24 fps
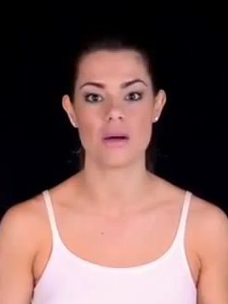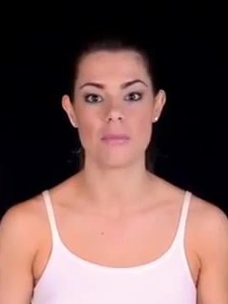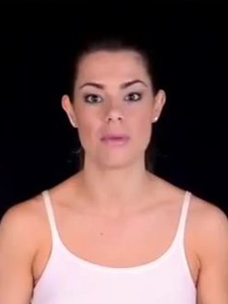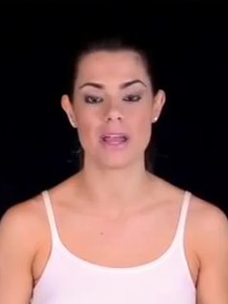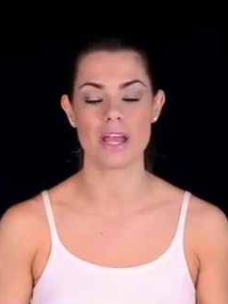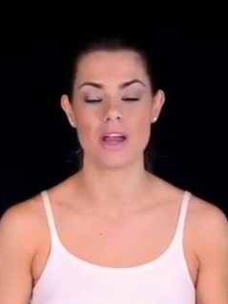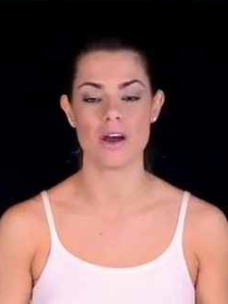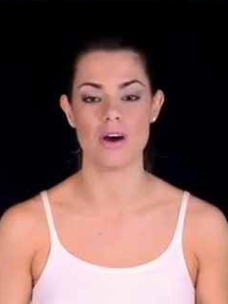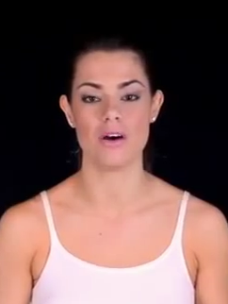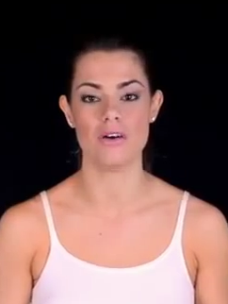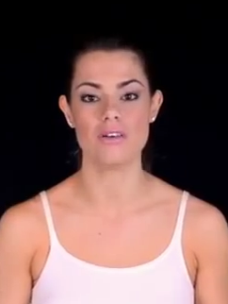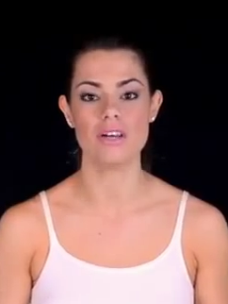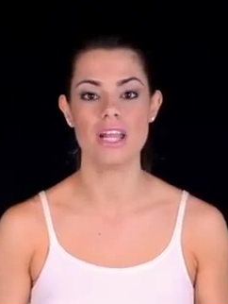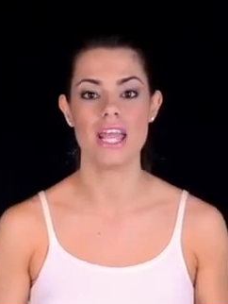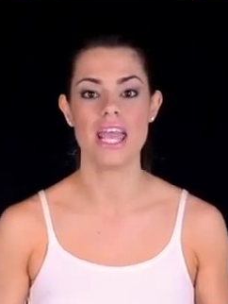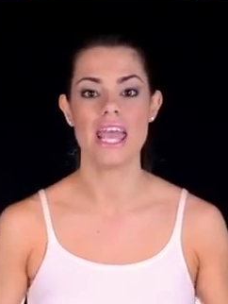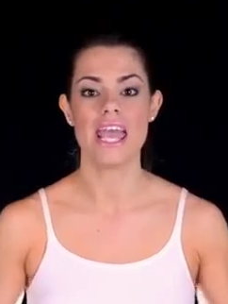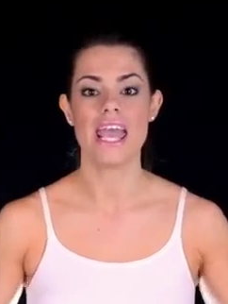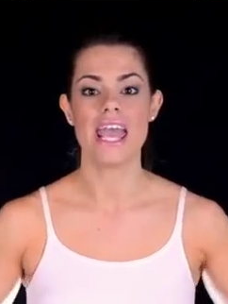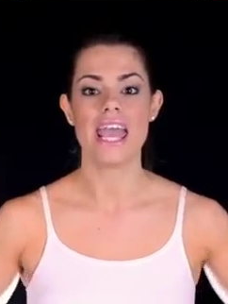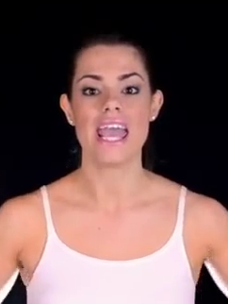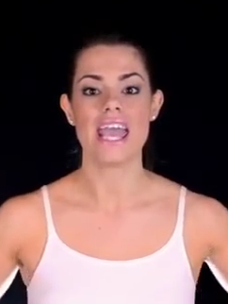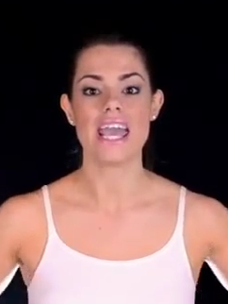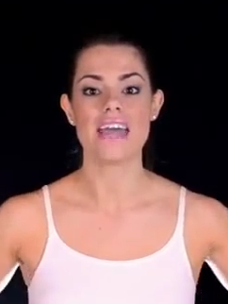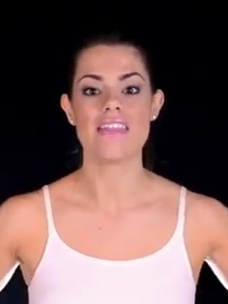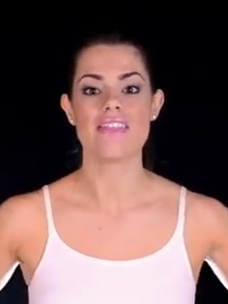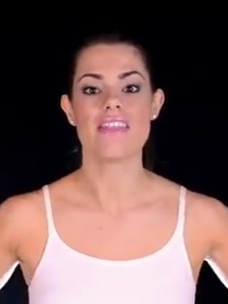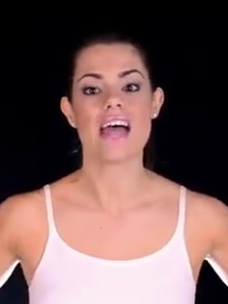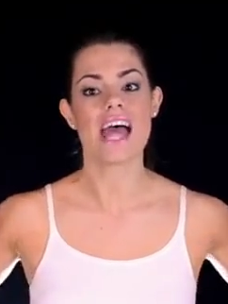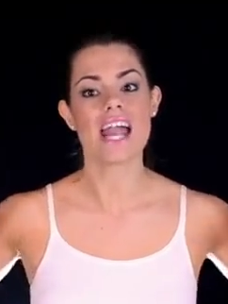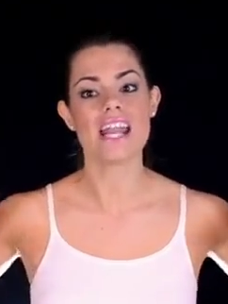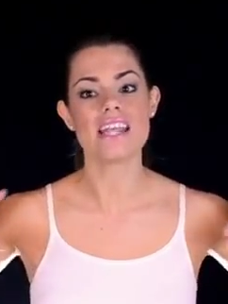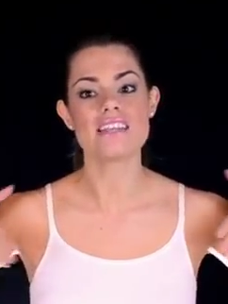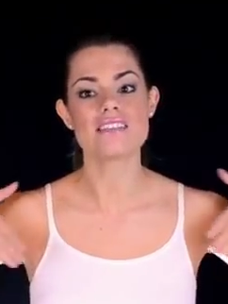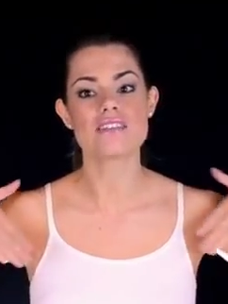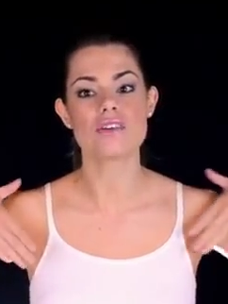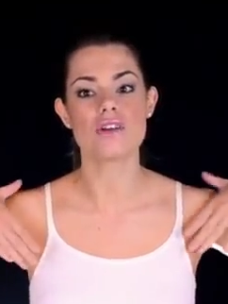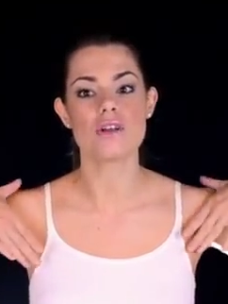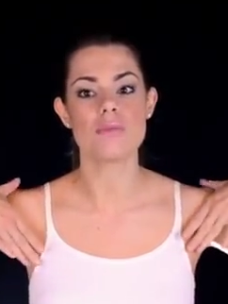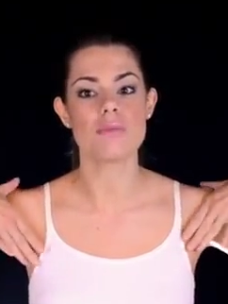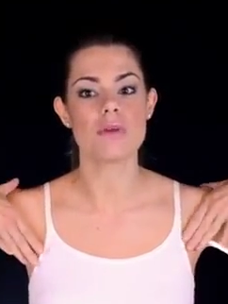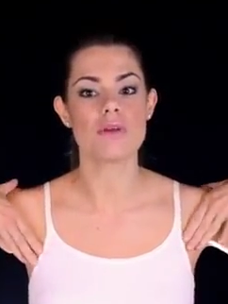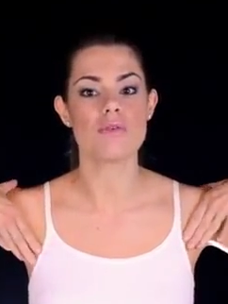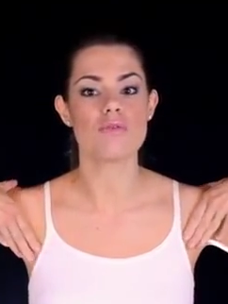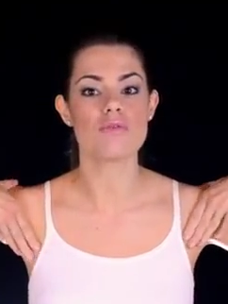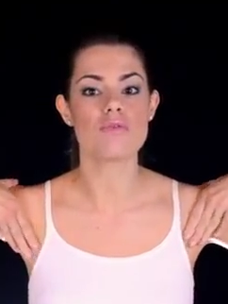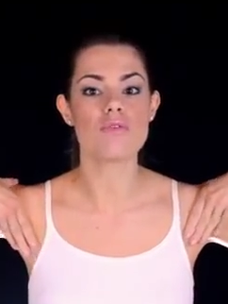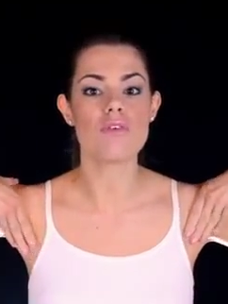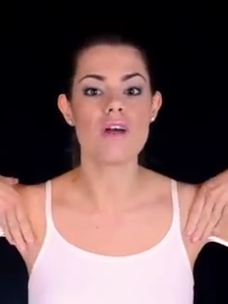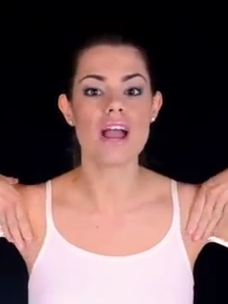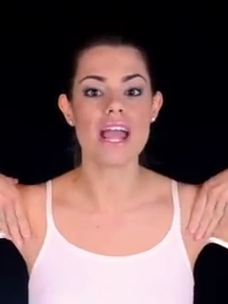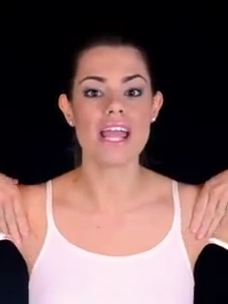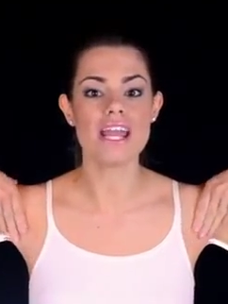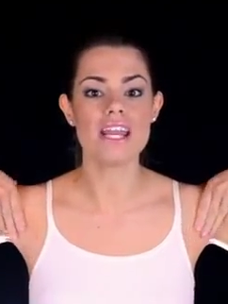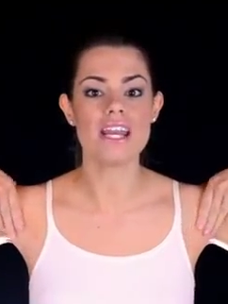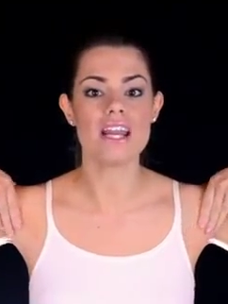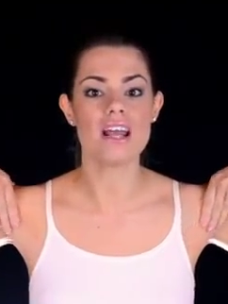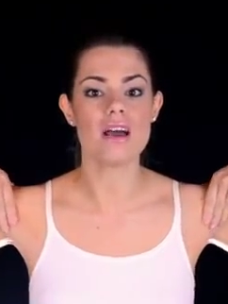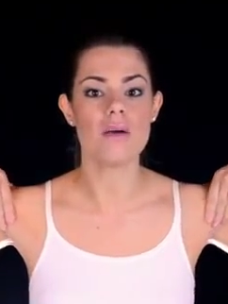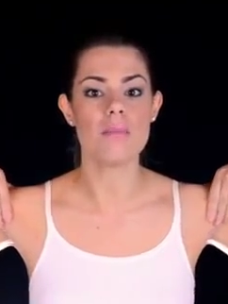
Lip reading: my own, and that is going to be right